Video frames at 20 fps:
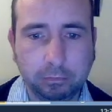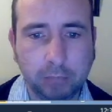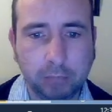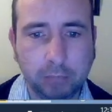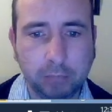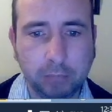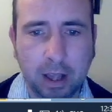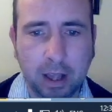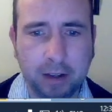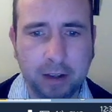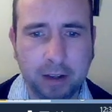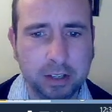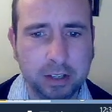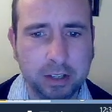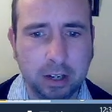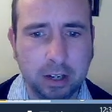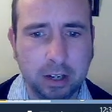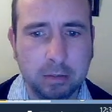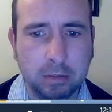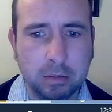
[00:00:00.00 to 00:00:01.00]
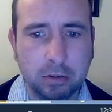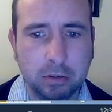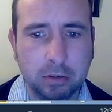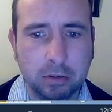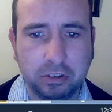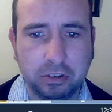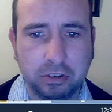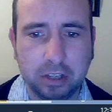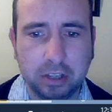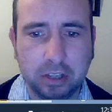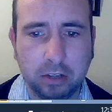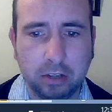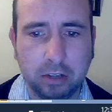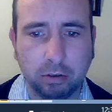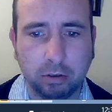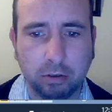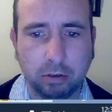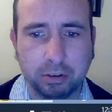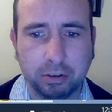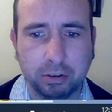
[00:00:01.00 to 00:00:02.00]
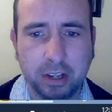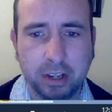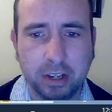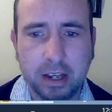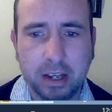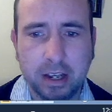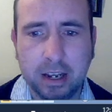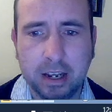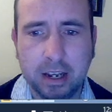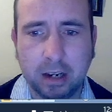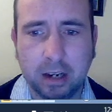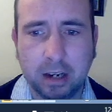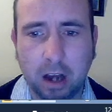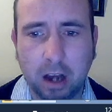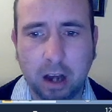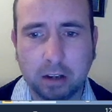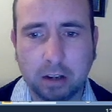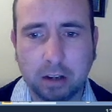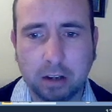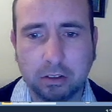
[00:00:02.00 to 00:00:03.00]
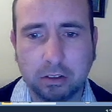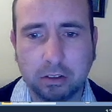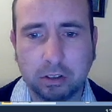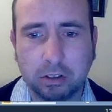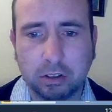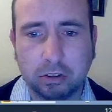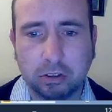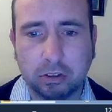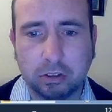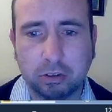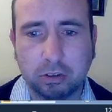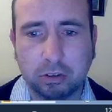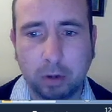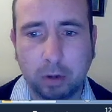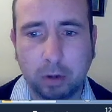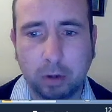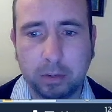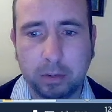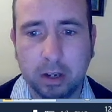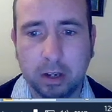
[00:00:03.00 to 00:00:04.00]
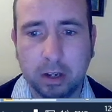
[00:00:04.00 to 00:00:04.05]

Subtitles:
Anytime you see those in a locking script,